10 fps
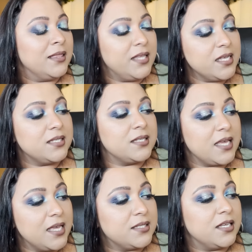This
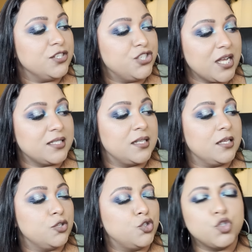is just
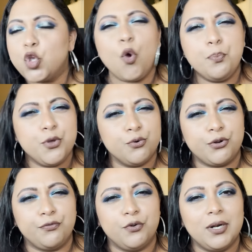so
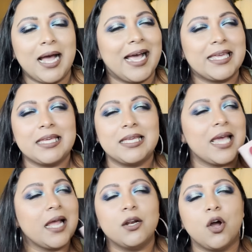beautiful. I
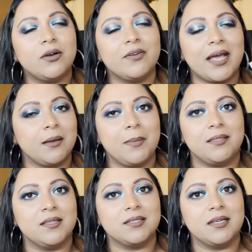cannot
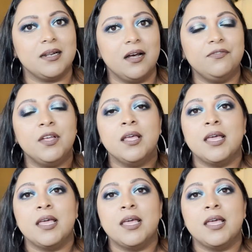recommend this enough.